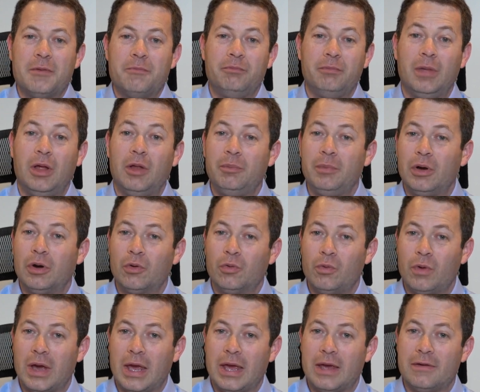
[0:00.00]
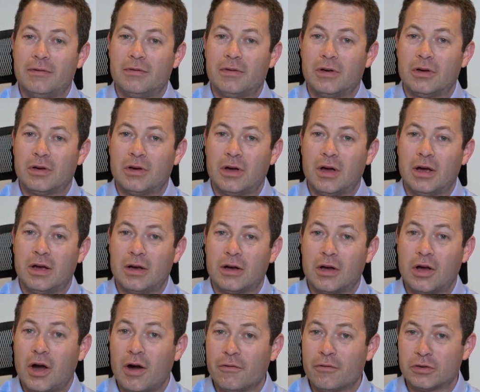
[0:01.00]
millimeter wave uh,
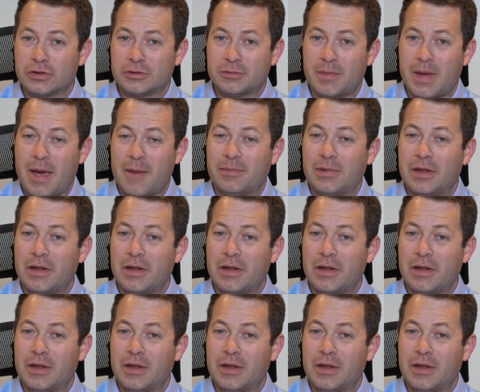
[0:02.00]
coverage map.